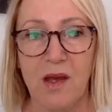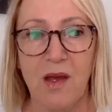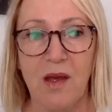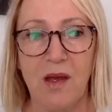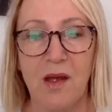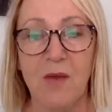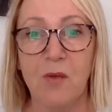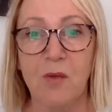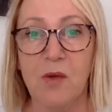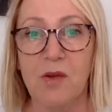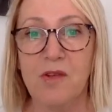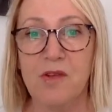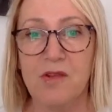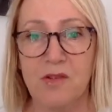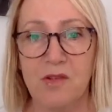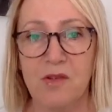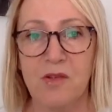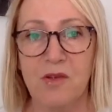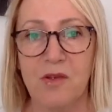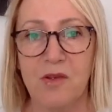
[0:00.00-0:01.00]
and what He's
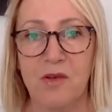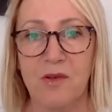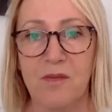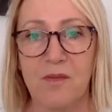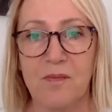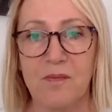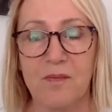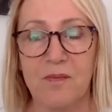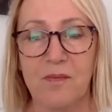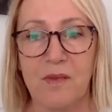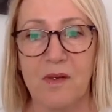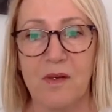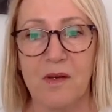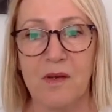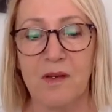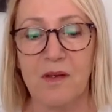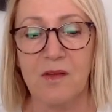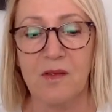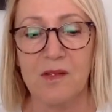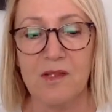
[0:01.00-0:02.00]
doing.
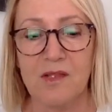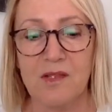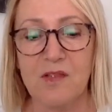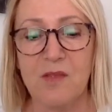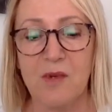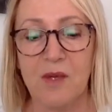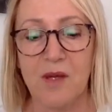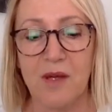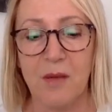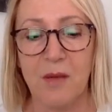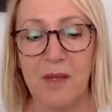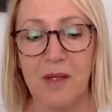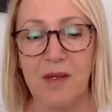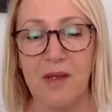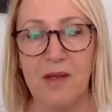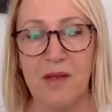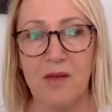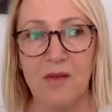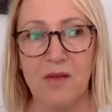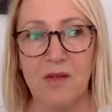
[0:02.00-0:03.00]
And this is what I
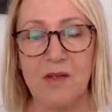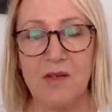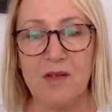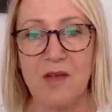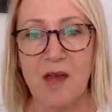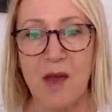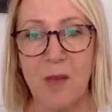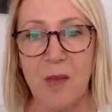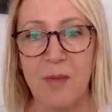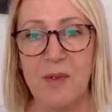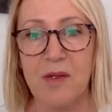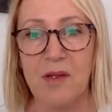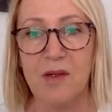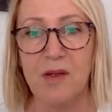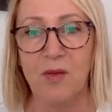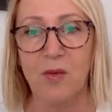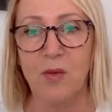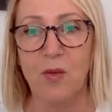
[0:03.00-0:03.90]
believe is happening